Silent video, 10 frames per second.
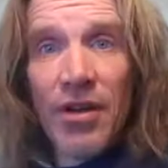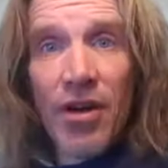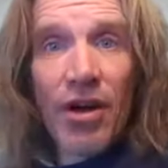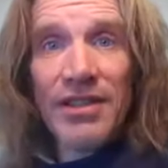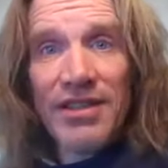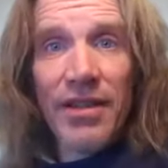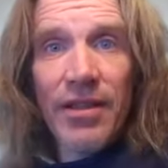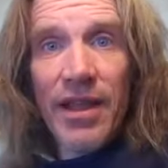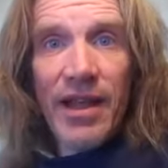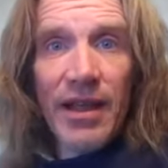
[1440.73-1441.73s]
are
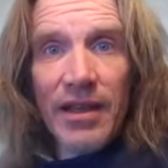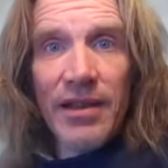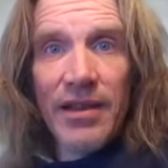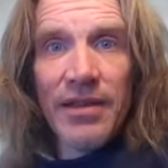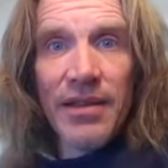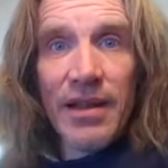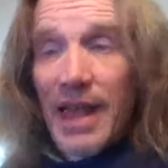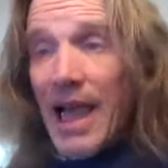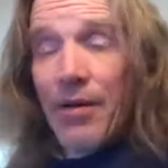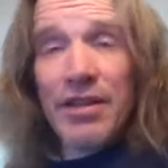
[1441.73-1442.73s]
synthetic and
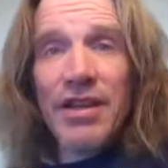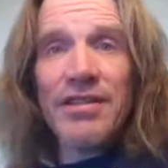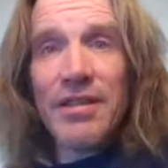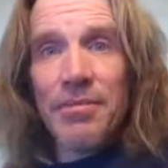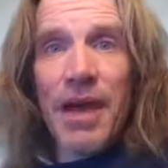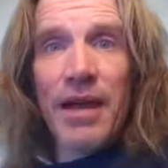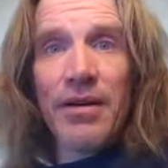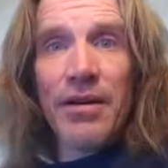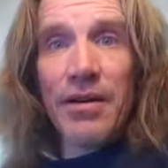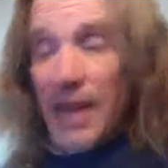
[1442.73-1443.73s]
now it doesn't
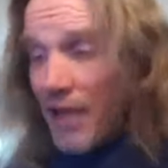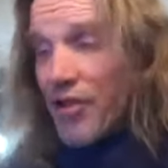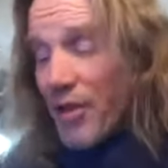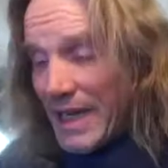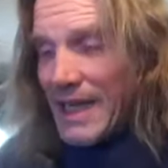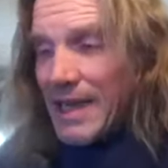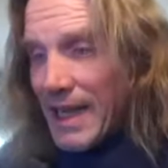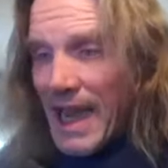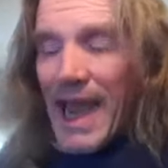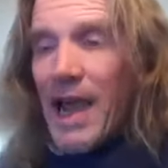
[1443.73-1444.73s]
matter. Now you can eat the
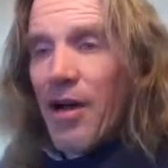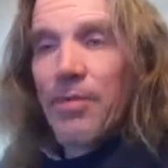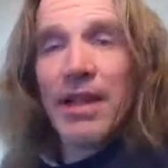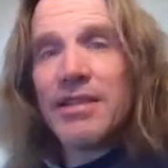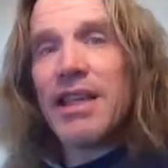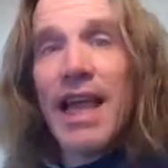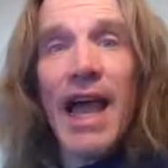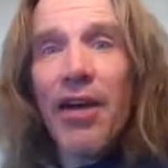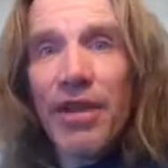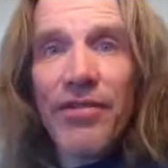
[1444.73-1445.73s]
cow because the
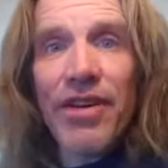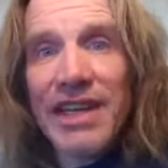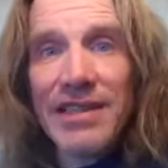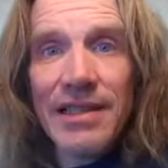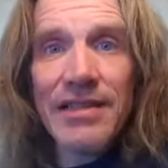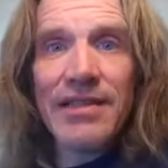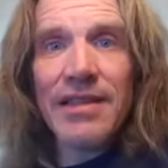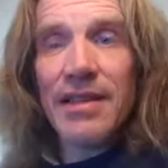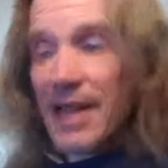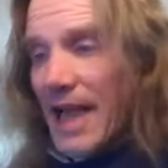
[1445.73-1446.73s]
cow never
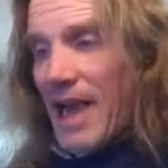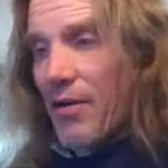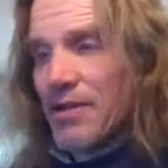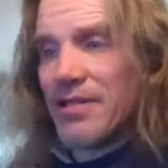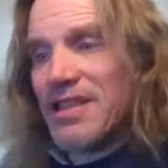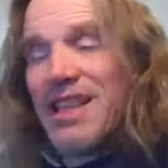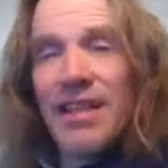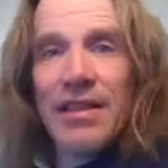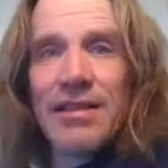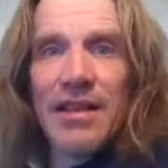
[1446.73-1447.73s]
existed. The cow is
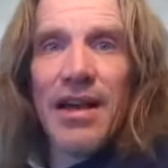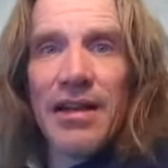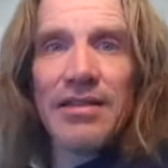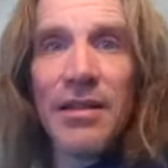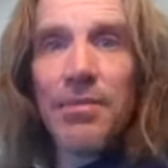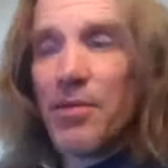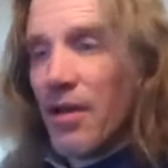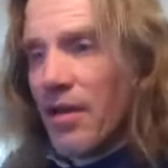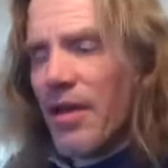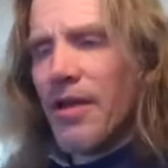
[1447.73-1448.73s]
synthesized. The,
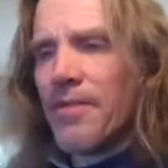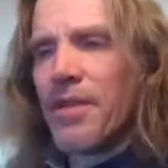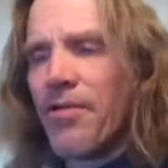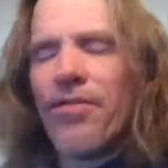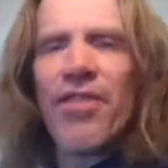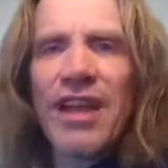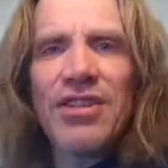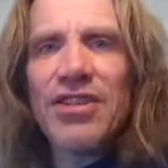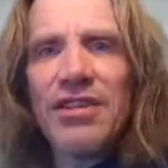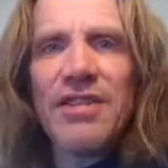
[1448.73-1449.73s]
the, the flesh
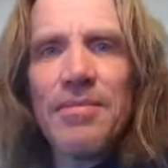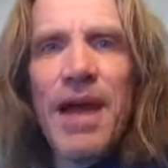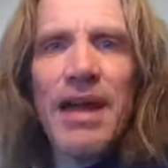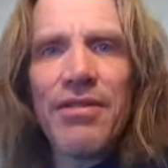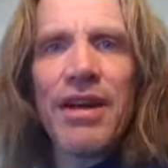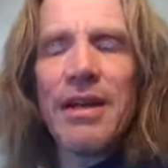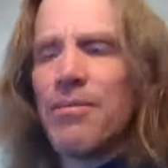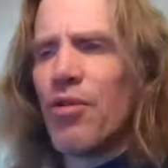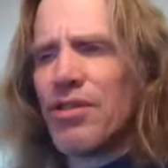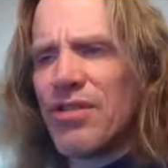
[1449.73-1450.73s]
doesn't matter
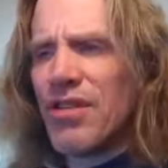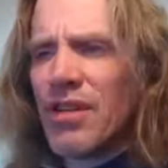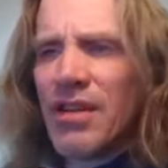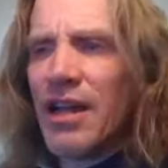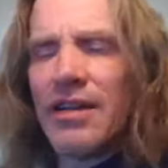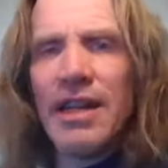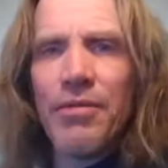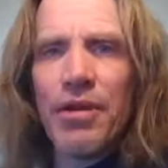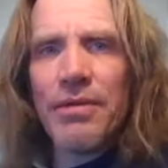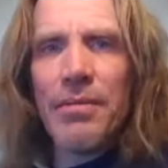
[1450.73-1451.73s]
anymore, so the gluttony
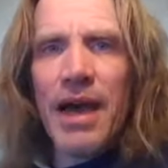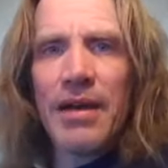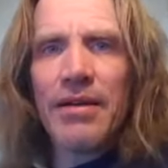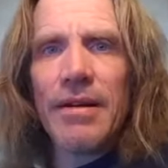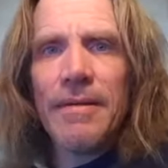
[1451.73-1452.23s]
wouldn't matter.